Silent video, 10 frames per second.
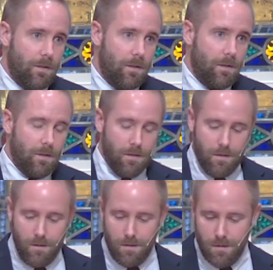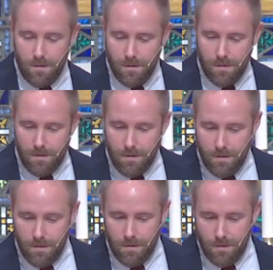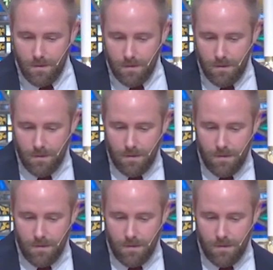Nobody speaks.